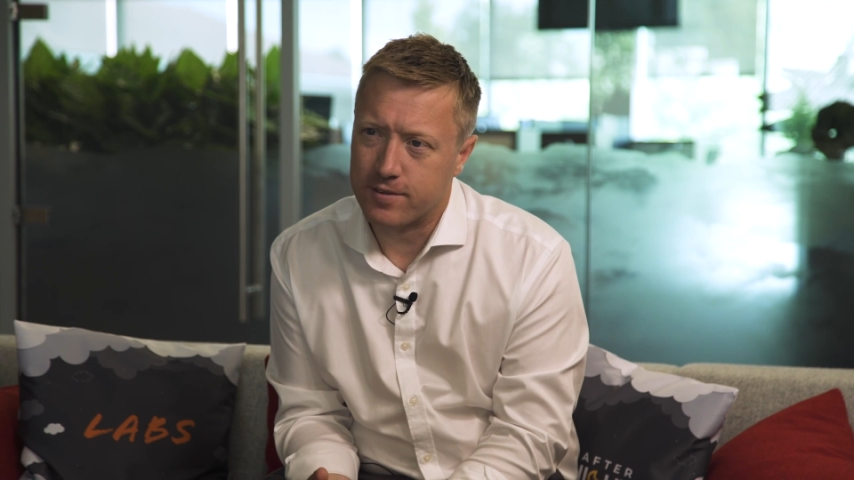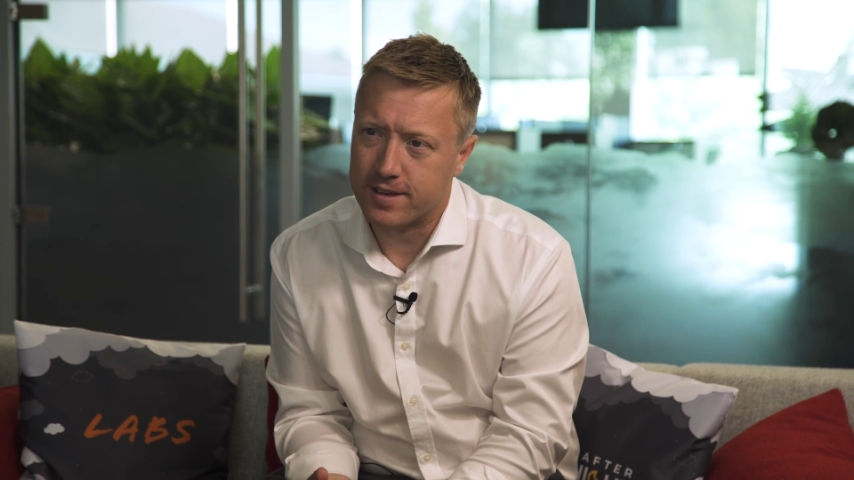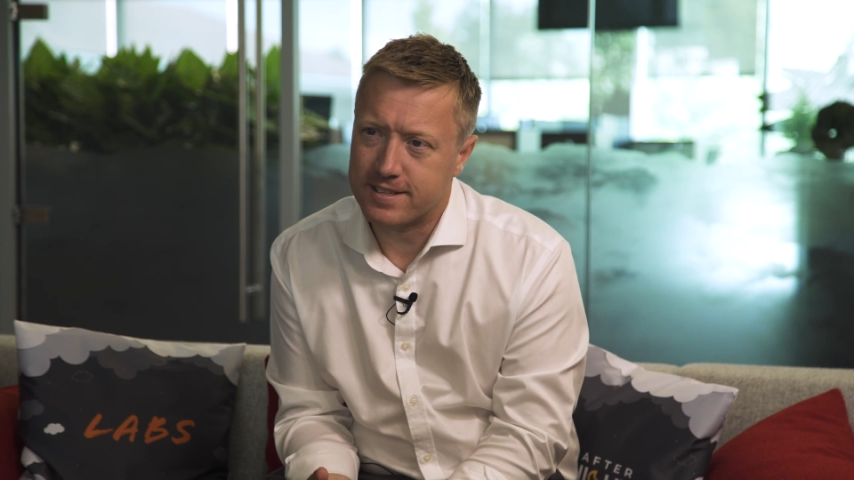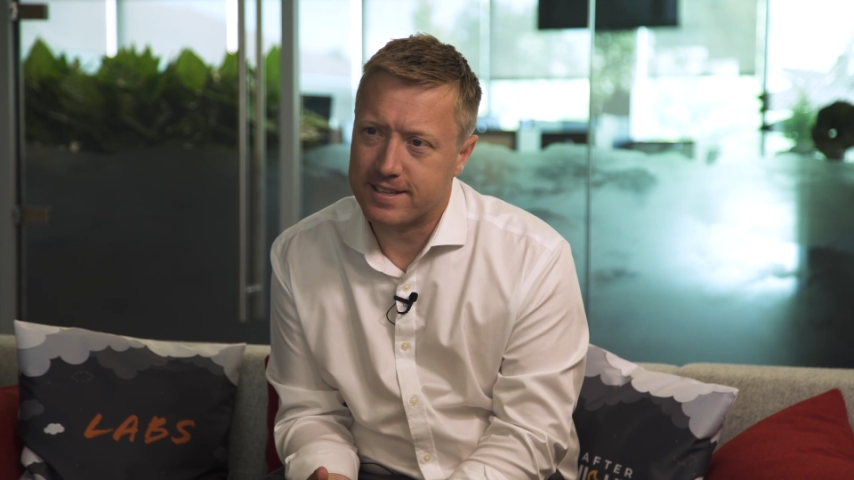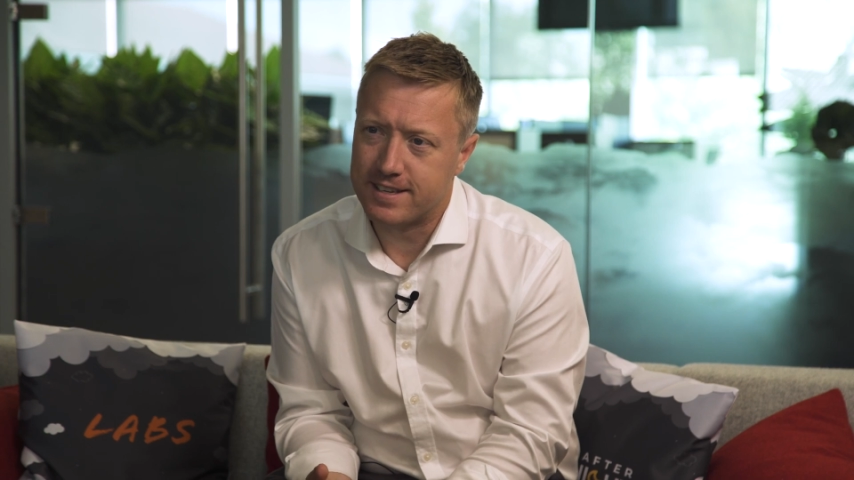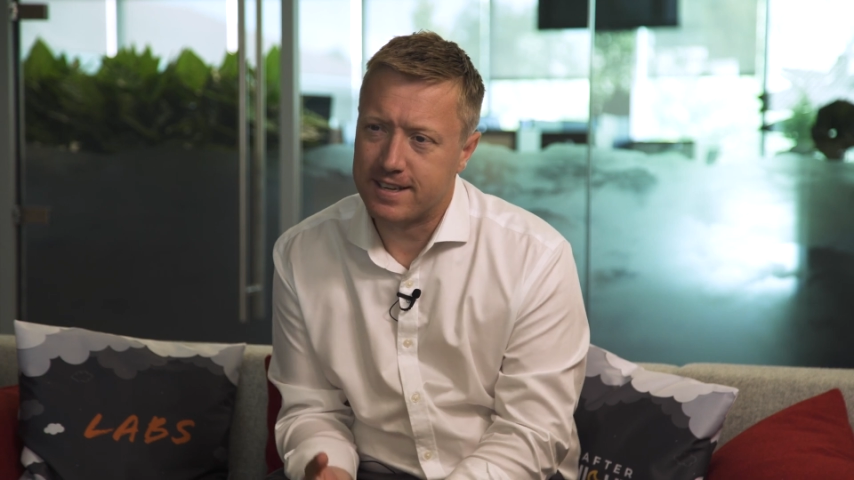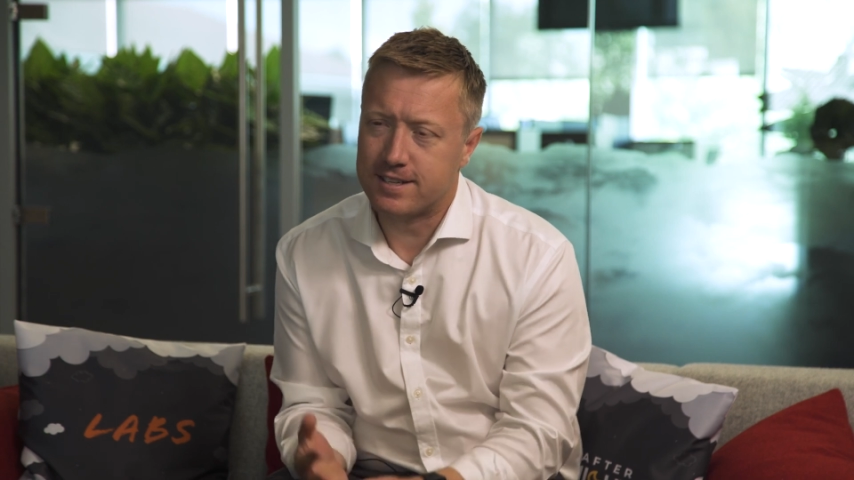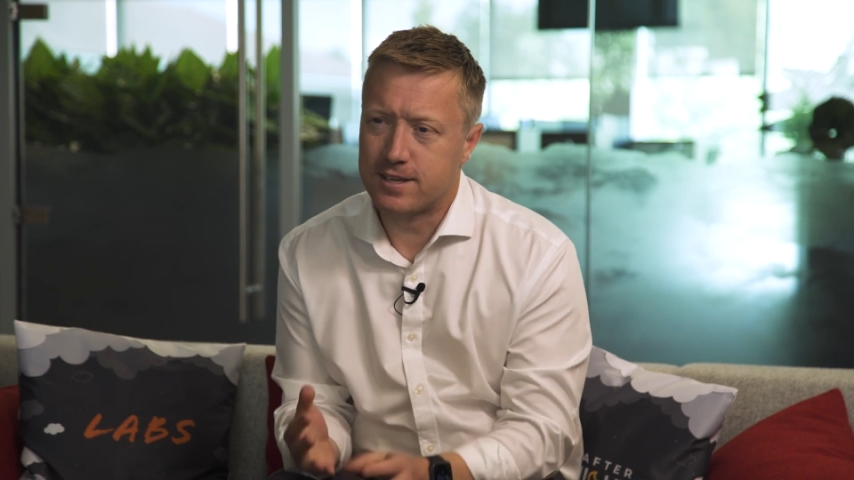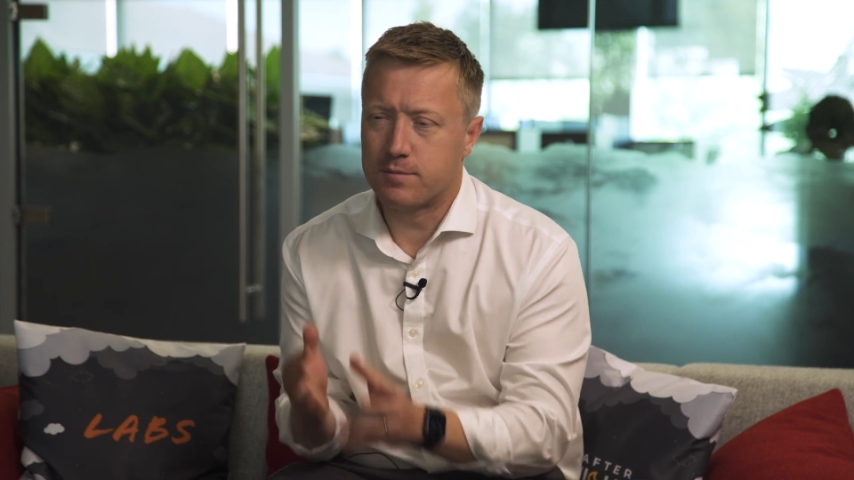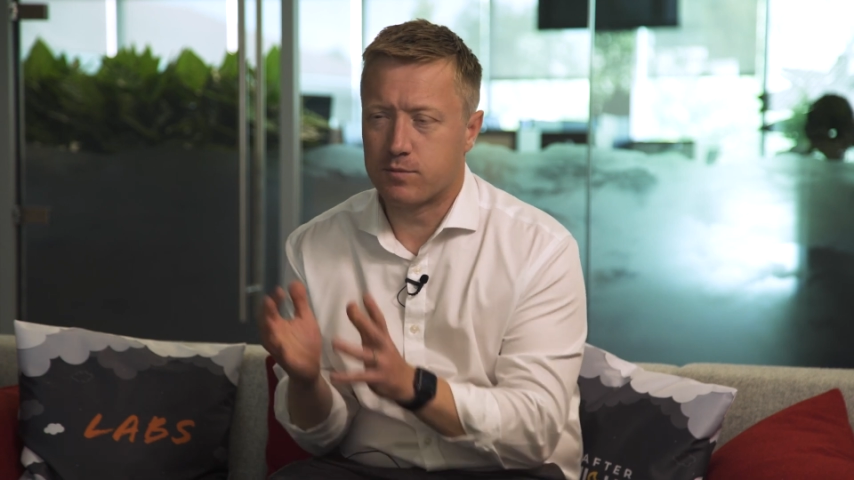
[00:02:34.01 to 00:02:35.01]
this
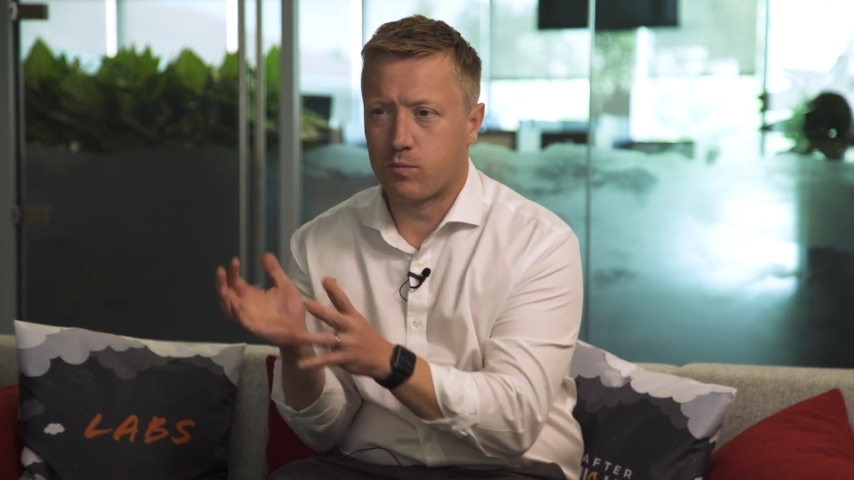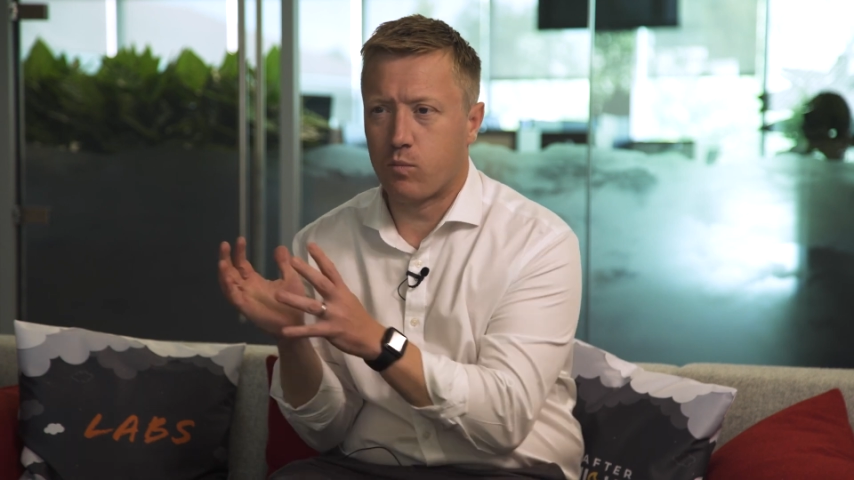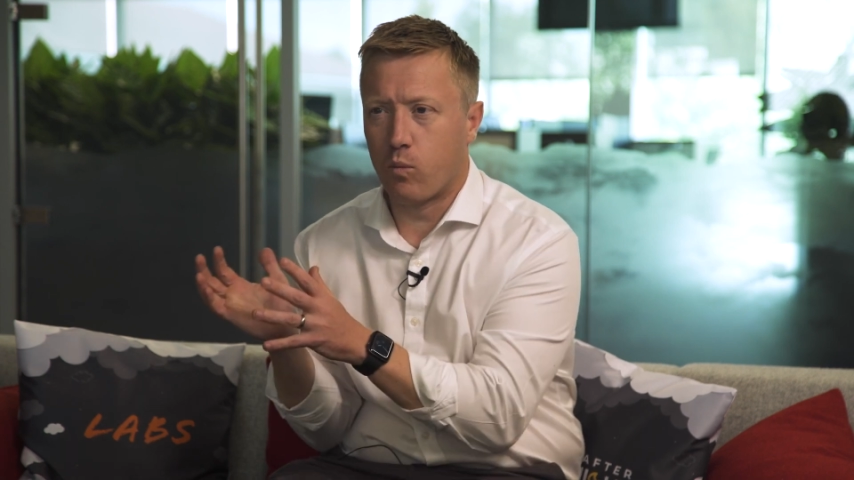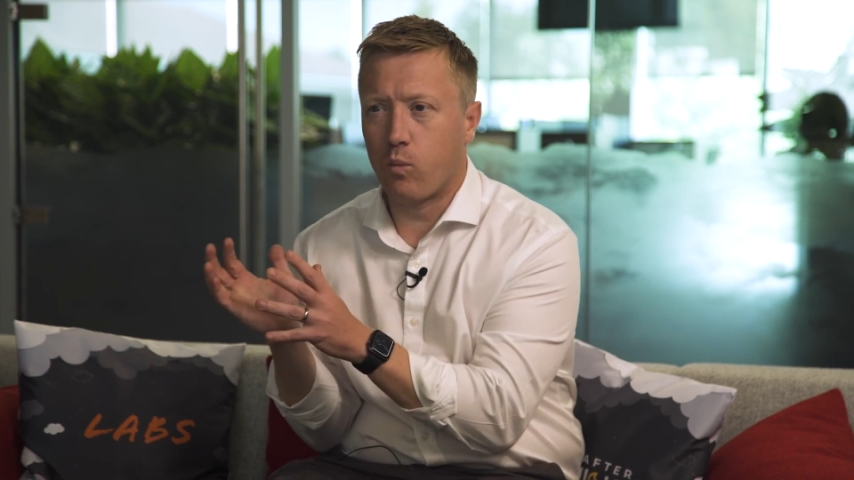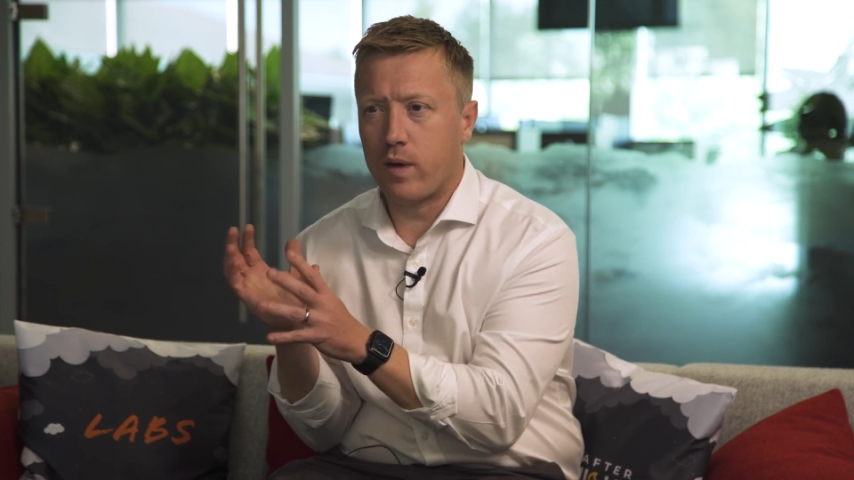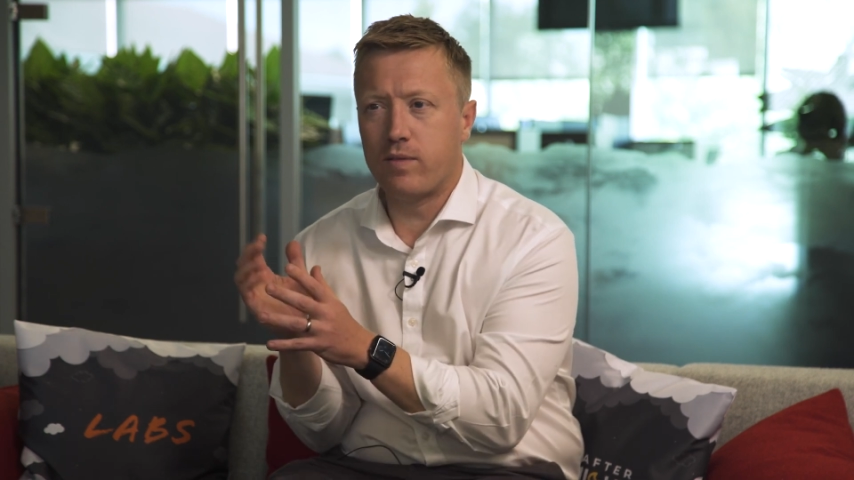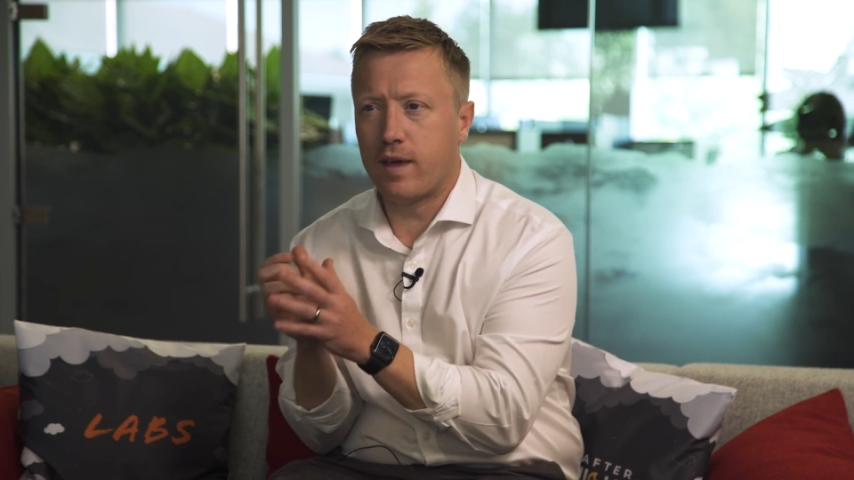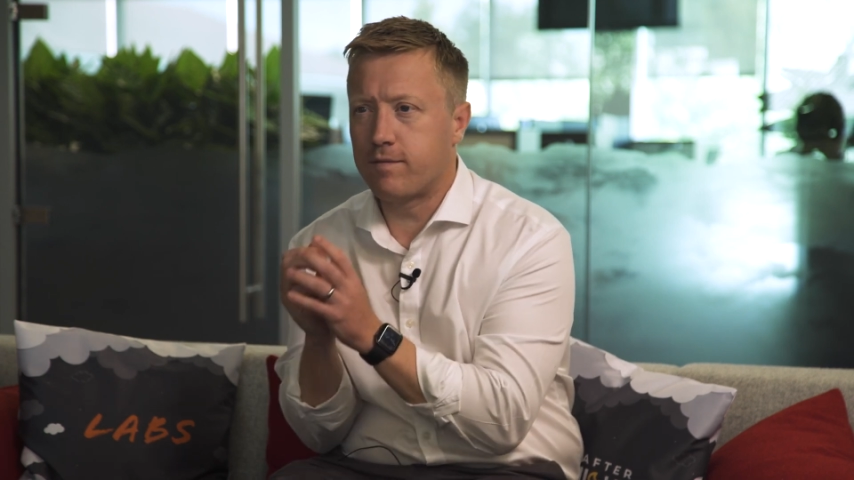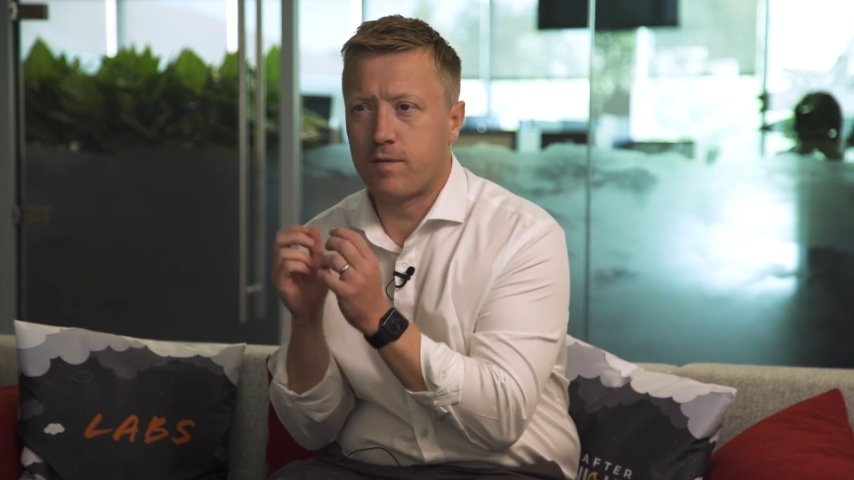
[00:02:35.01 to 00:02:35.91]
in terms of when